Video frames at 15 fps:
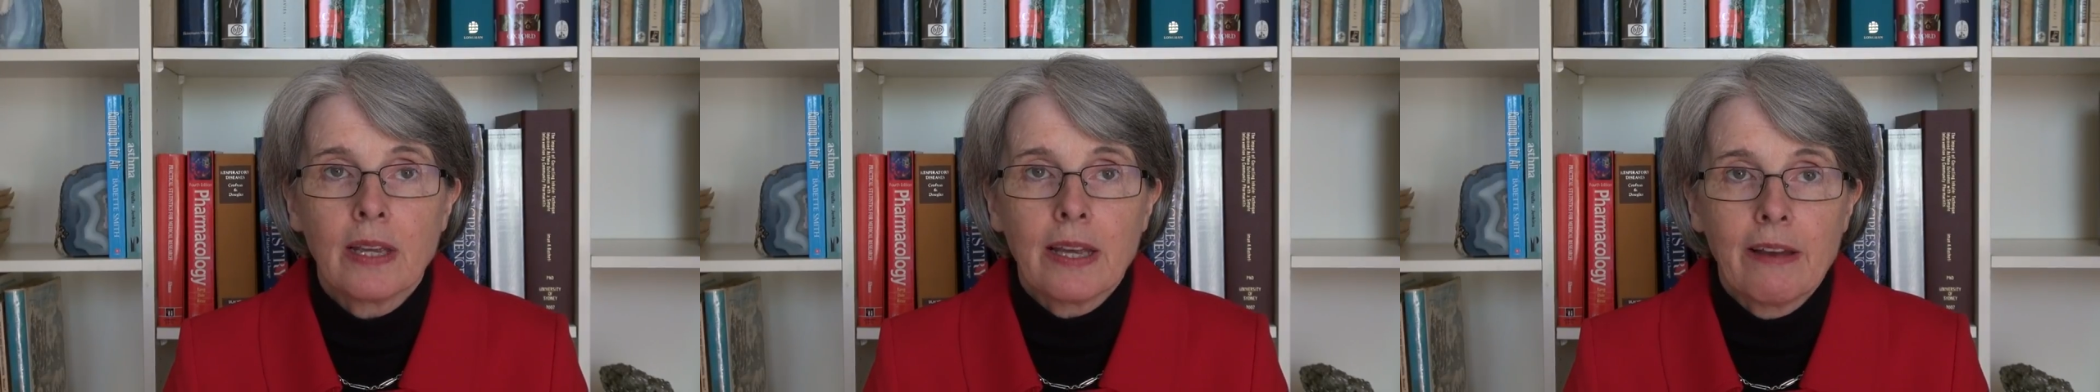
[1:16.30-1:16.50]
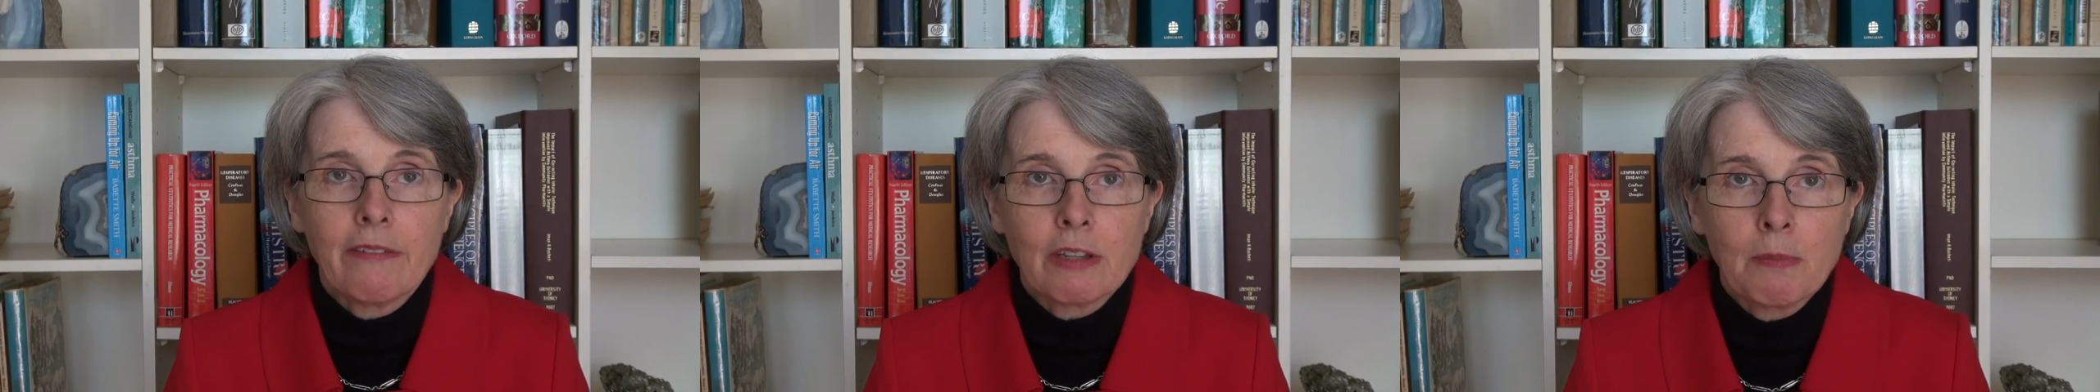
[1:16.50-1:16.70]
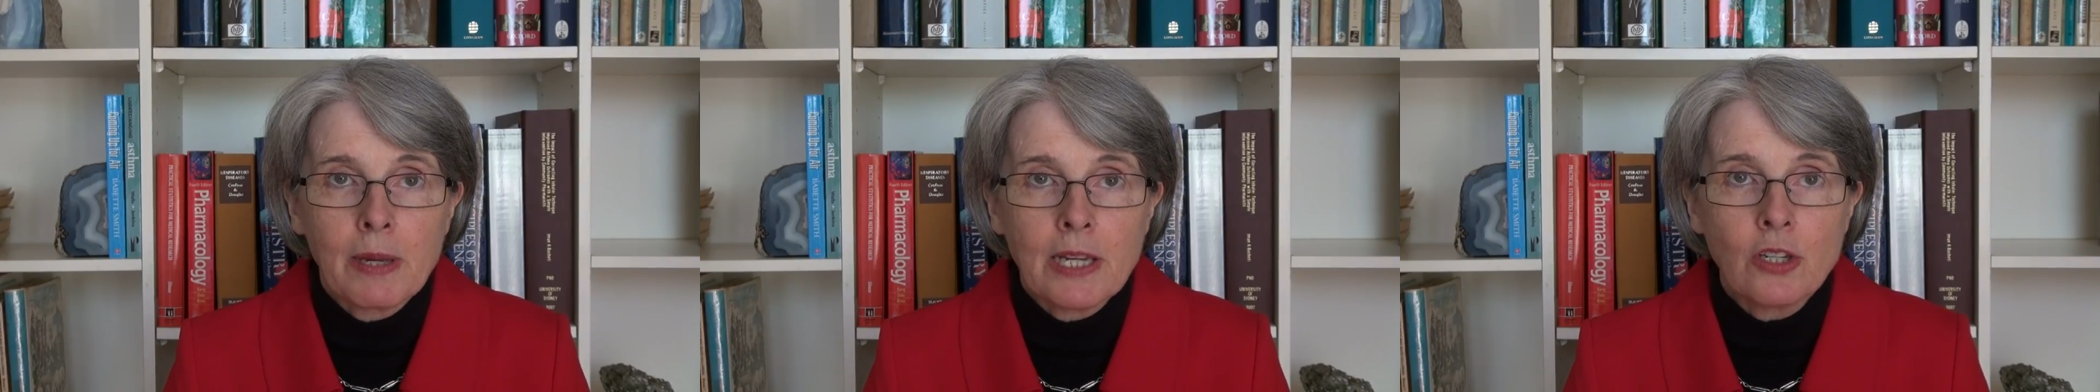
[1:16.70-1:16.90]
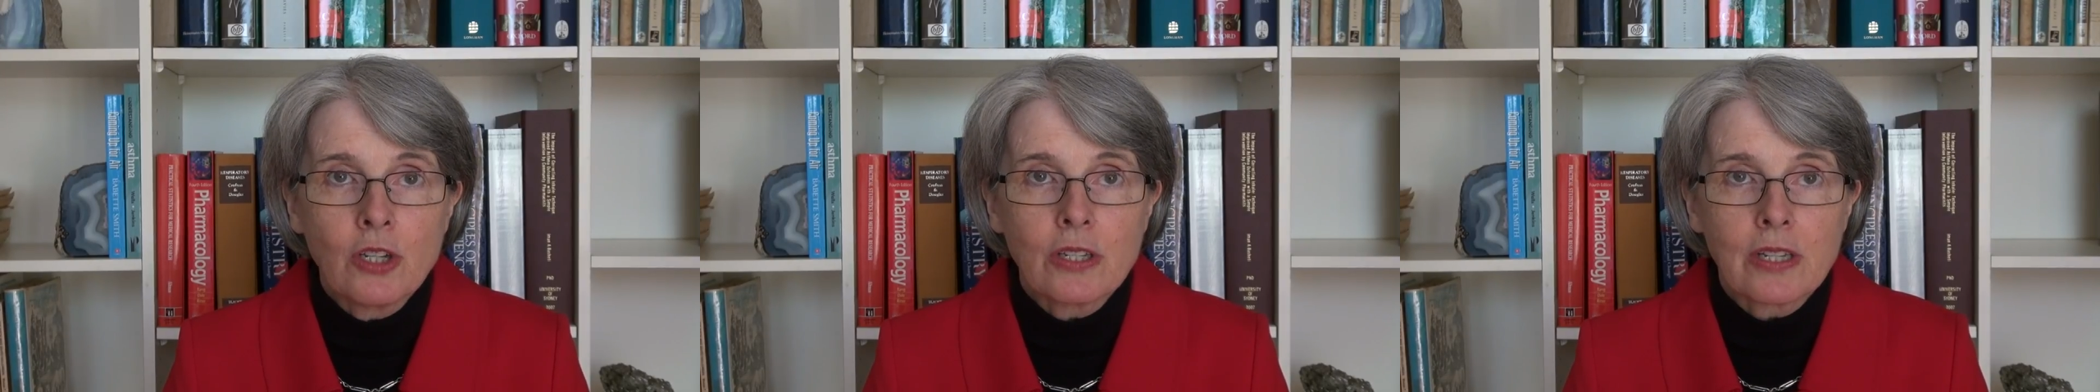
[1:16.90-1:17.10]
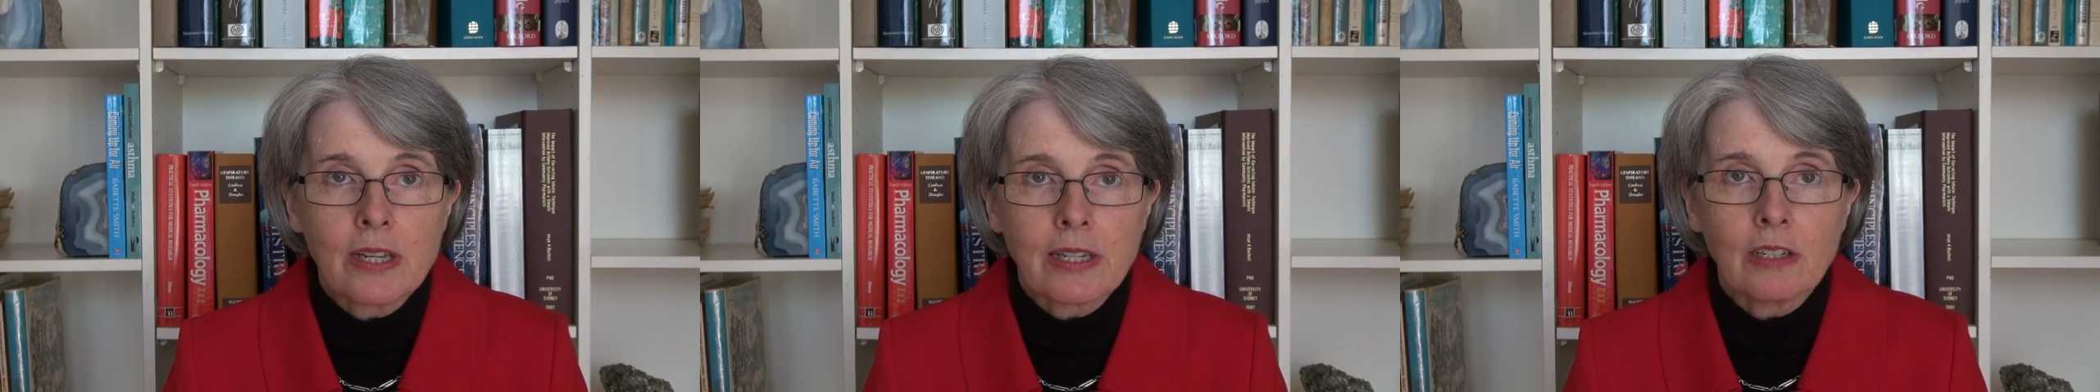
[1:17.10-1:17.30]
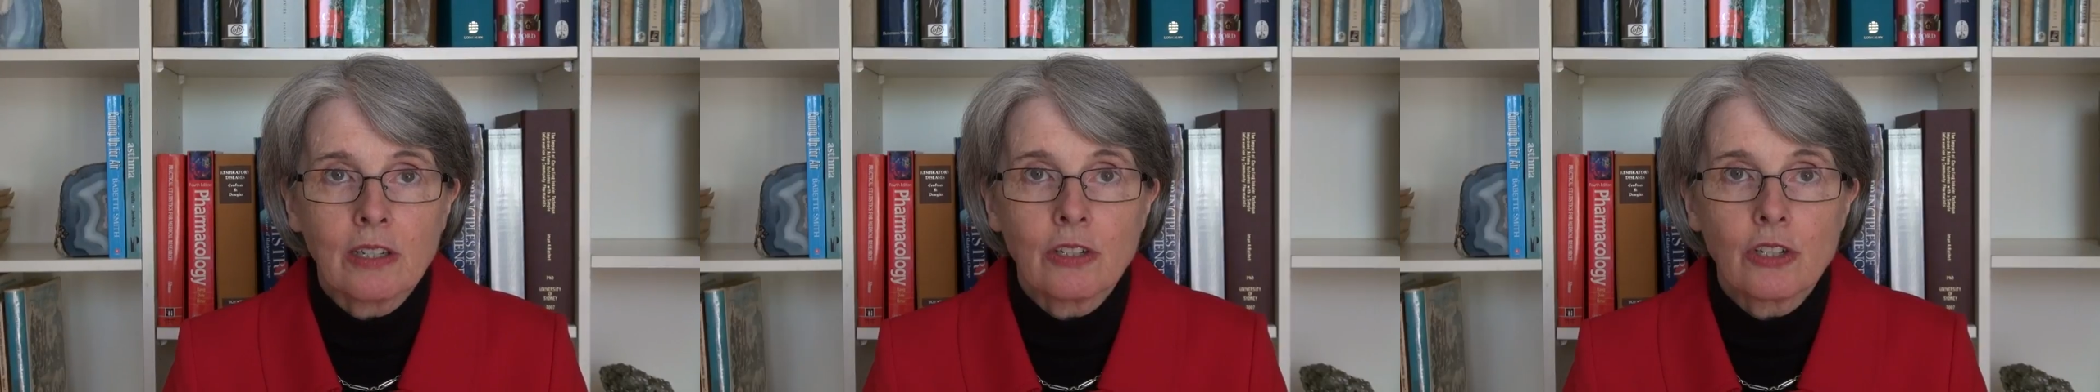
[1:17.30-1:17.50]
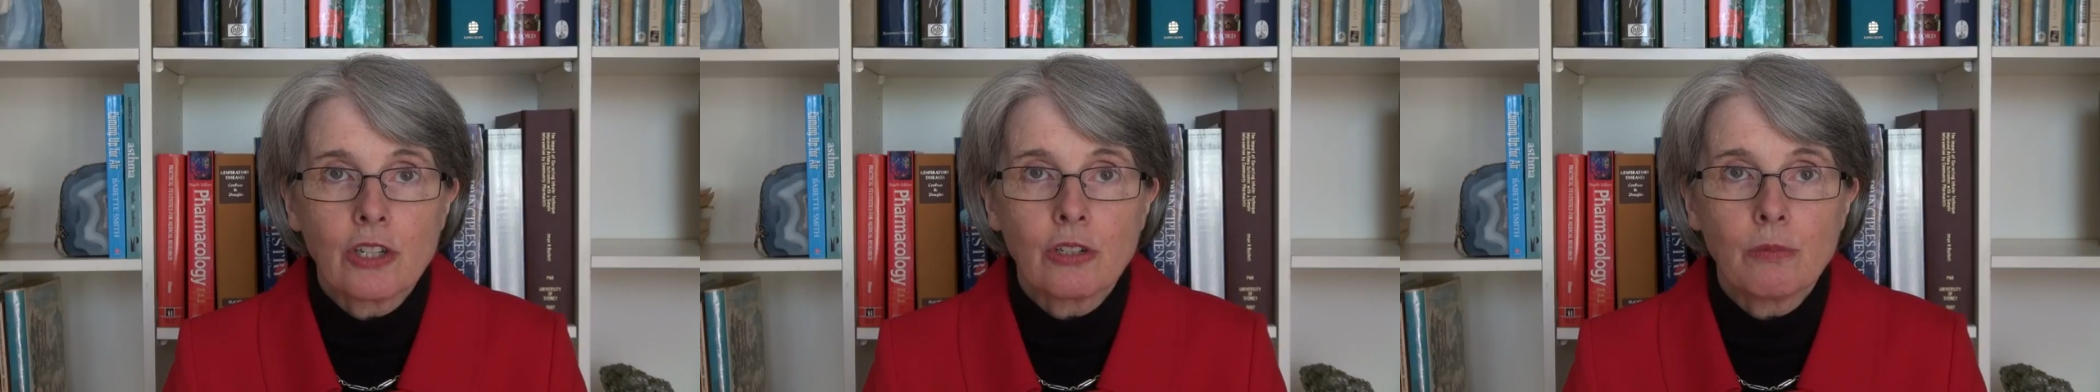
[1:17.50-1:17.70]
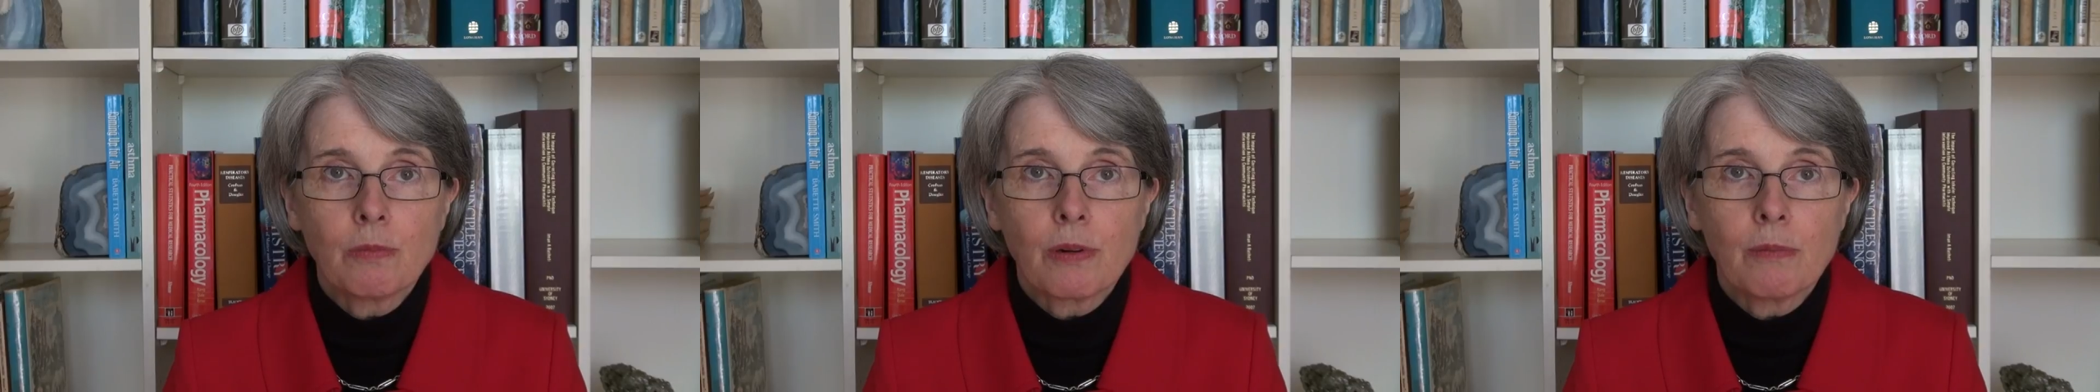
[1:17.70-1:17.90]
having major
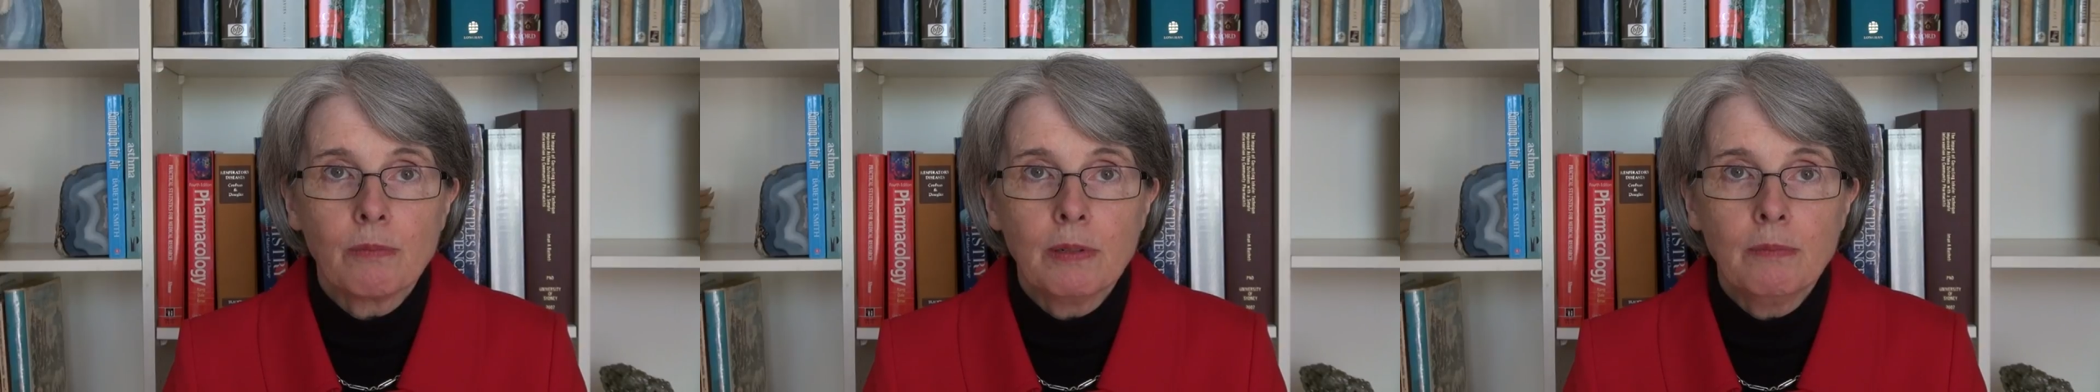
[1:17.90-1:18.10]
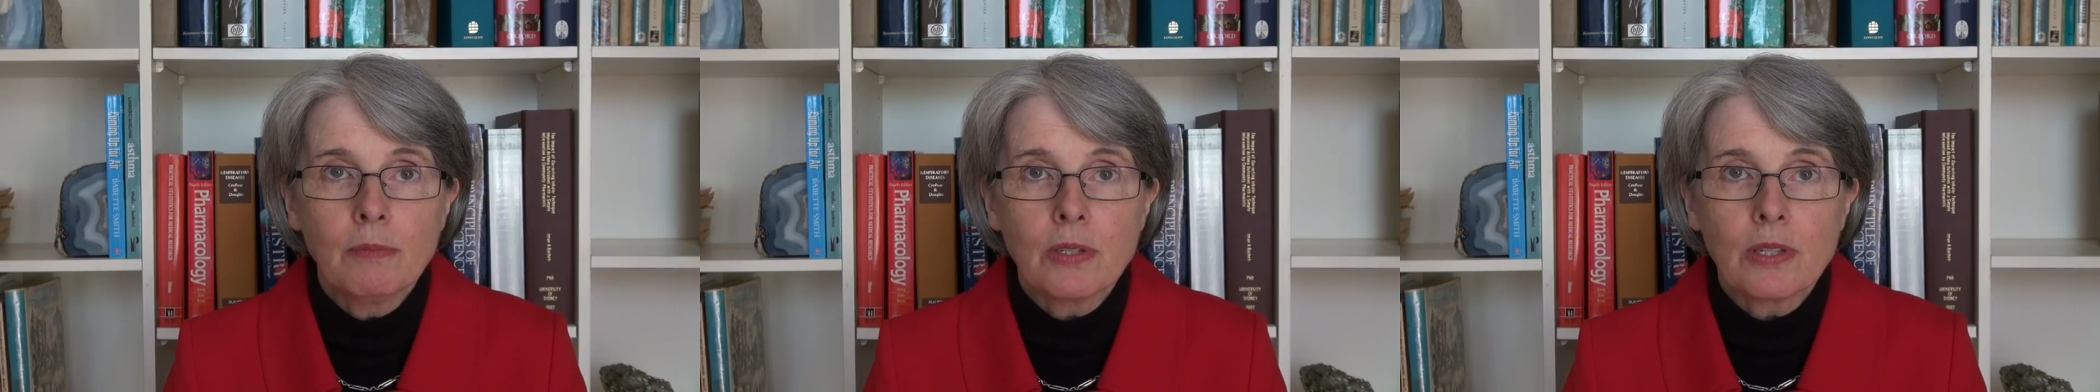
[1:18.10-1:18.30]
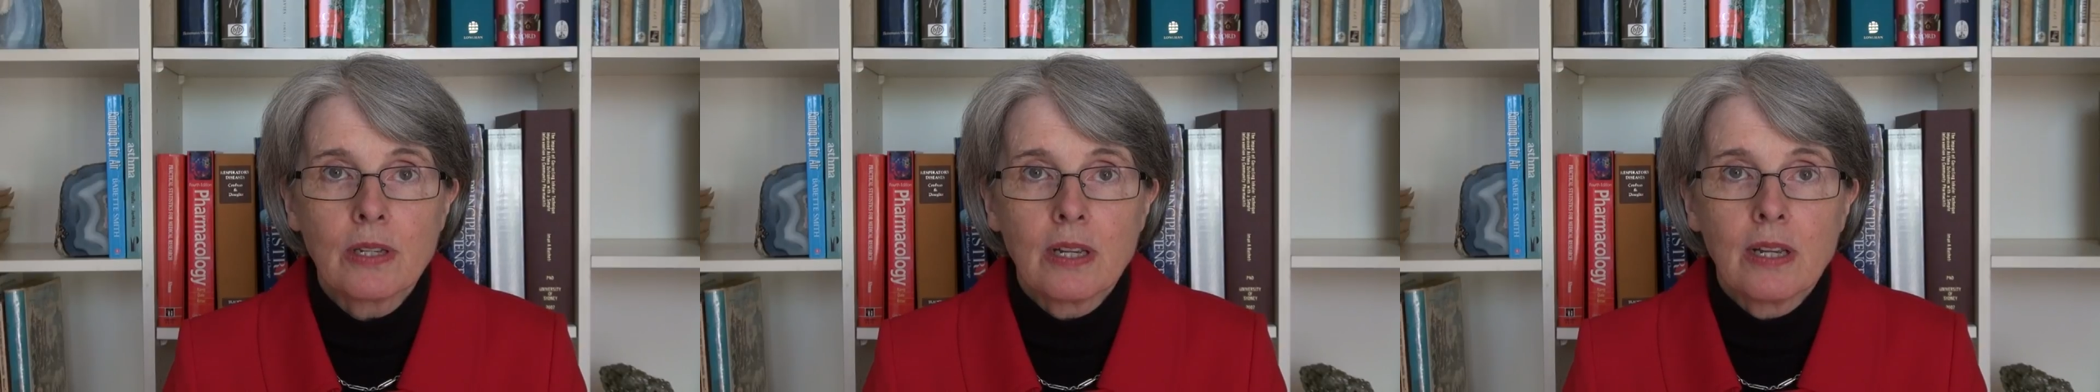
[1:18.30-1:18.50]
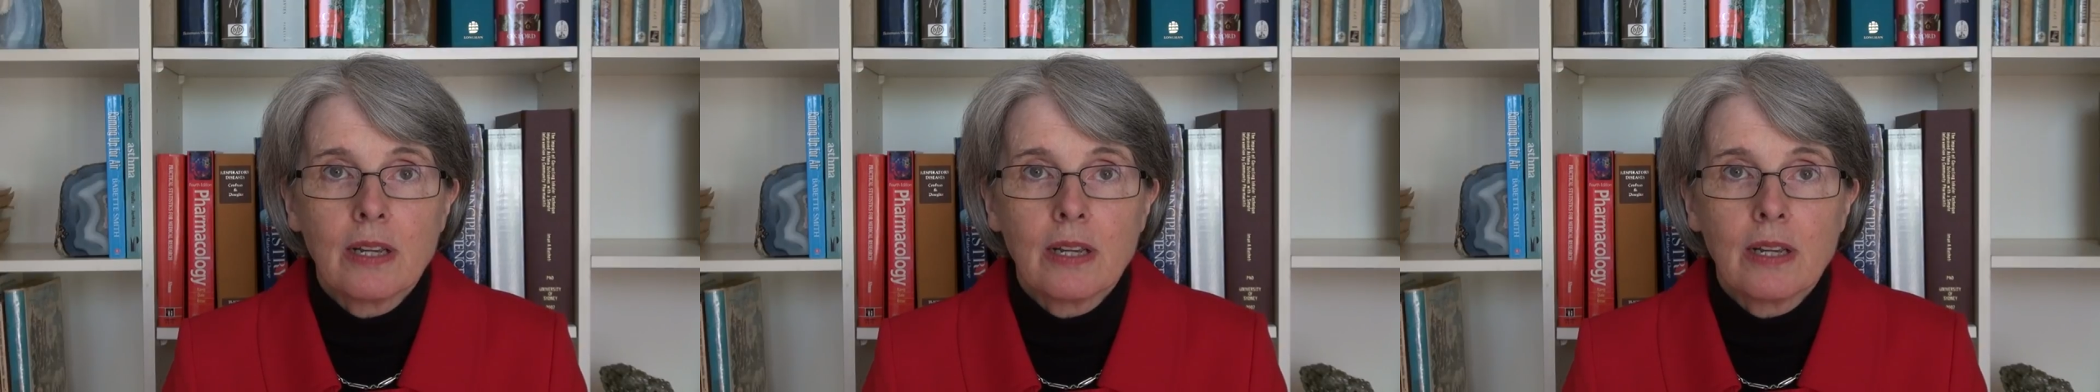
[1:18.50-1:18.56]
psychological problems,